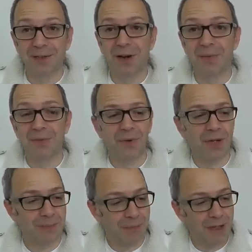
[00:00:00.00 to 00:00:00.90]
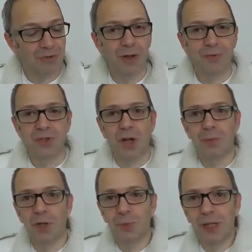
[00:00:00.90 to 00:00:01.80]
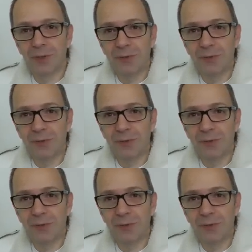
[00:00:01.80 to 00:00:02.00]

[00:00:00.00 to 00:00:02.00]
I am finding battery life so much better.